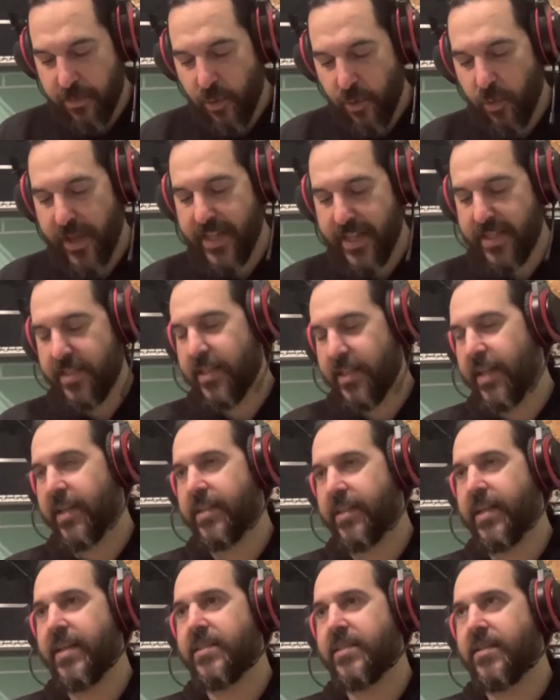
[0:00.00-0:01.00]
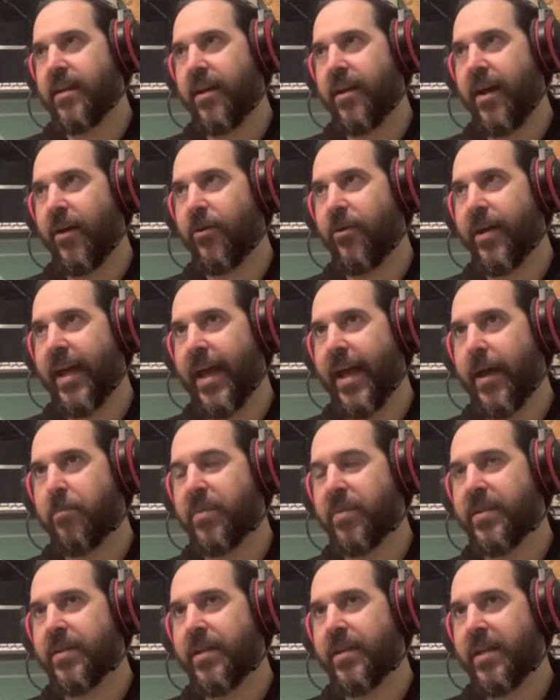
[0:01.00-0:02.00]
well, wait a second, that's not how it
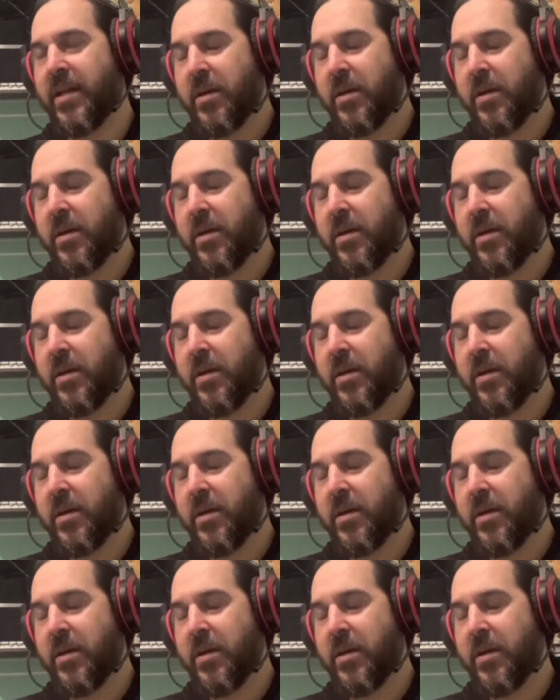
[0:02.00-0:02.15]
happened.